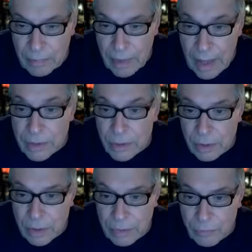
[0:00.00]

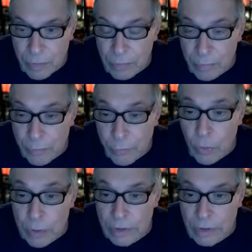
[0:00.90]
actually from
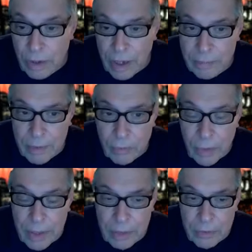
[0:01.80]
before the time that
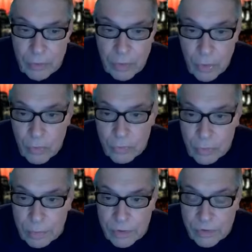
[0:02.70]
Reagan took over,
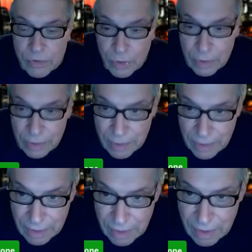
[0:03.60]
but
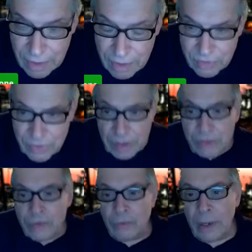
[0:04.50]
certainly
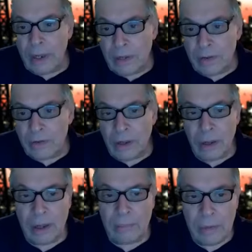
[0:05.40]
since Reagan's
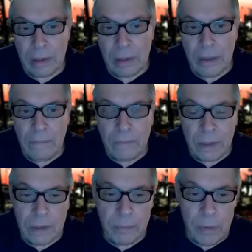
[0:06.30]
time,
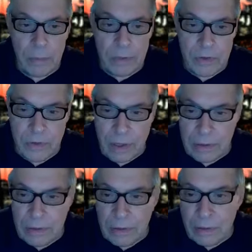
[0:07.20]
the public
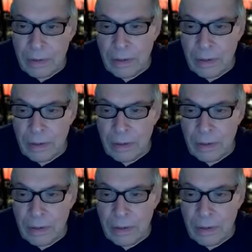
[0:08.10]
sector